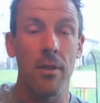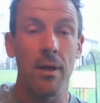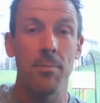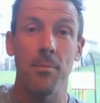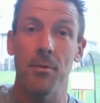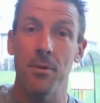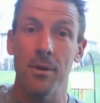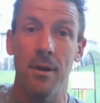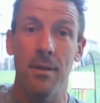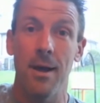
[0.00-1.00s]
lot of people are
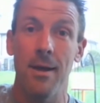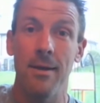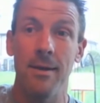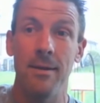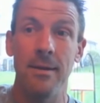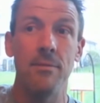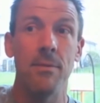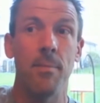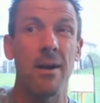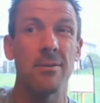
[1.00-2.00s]
looking online, and even
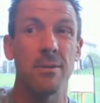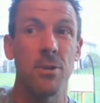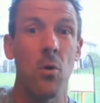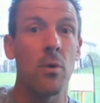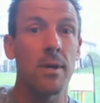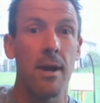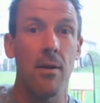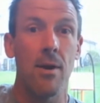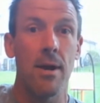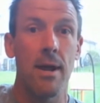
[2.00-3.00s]
the buyers that don't want to get
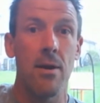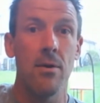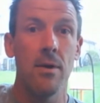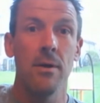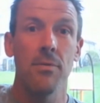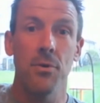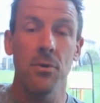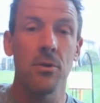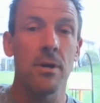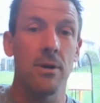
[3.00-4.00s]
out right now, they're
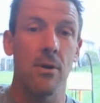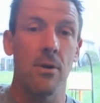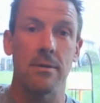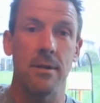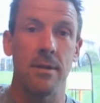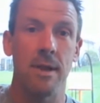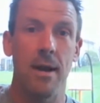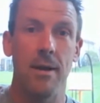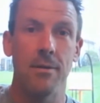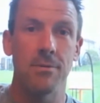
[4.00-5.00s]
looking at your house
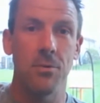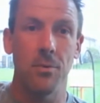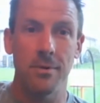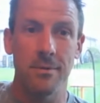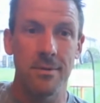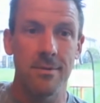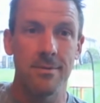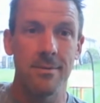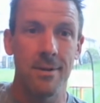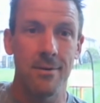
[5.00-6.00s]
online. And so once
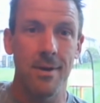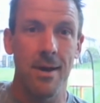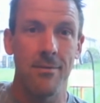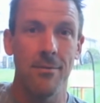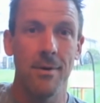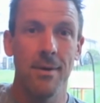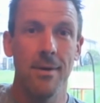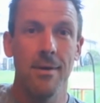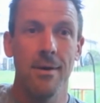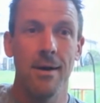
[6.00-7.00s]
this, kind of
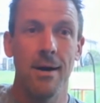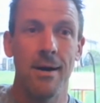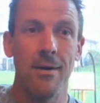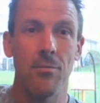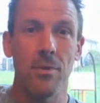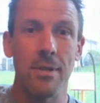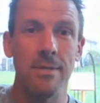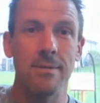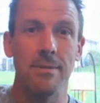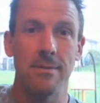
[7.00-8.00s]

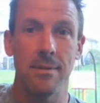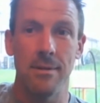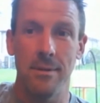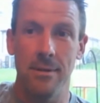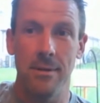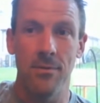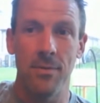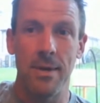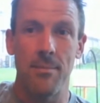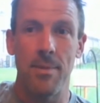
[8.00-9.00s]
releases and
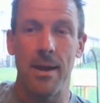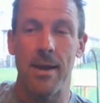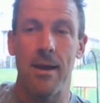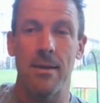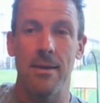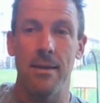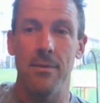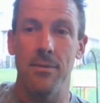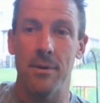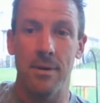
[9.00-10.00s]
they get back out
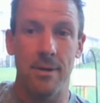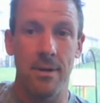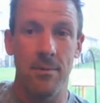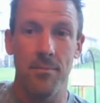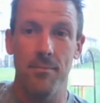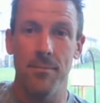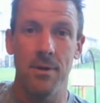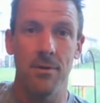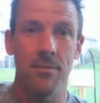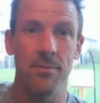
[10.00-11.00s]
again, they're going to come.
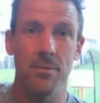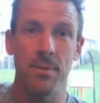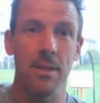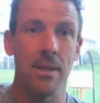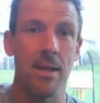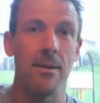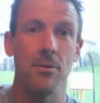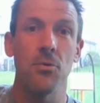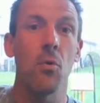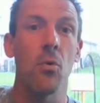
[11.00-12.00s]
There'll be a line
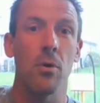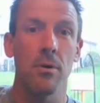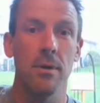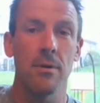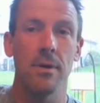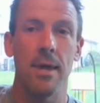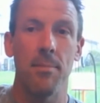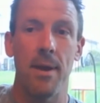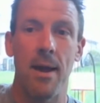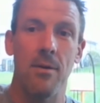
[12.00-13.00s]
at your door,
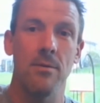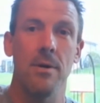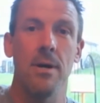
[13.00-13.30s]
camping out,